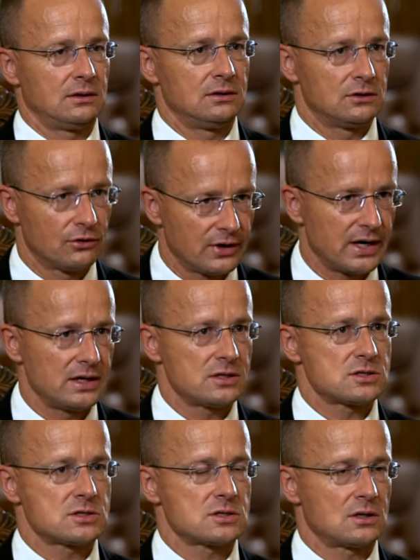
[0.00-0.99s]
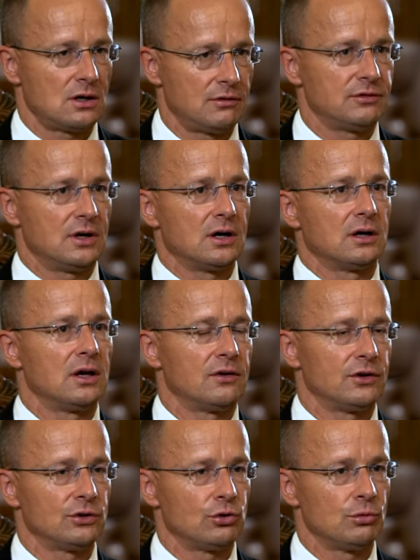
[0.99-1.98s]
the rights of the
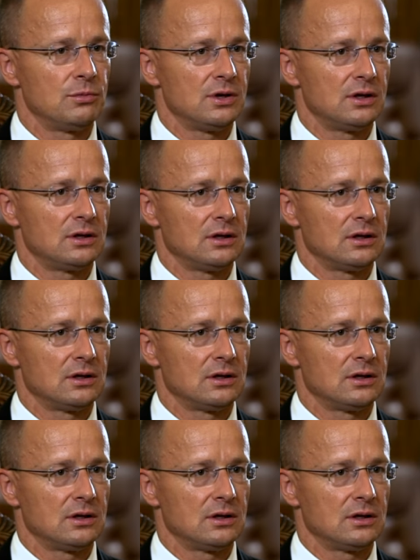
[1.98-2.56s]
Hungarian community